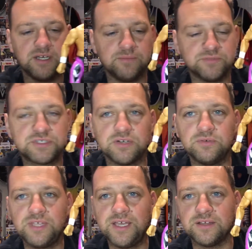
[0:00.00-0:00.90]
So
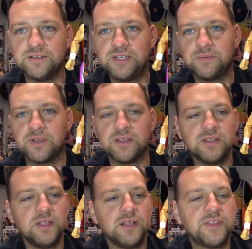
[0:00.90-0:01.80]
yeah, anyway,
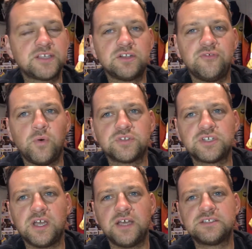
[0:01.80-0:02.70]
thanks a lot for watching,
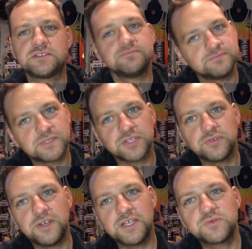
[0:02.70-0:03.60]
guys. Catch you
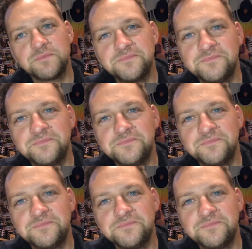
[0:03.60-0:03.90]
on the next one.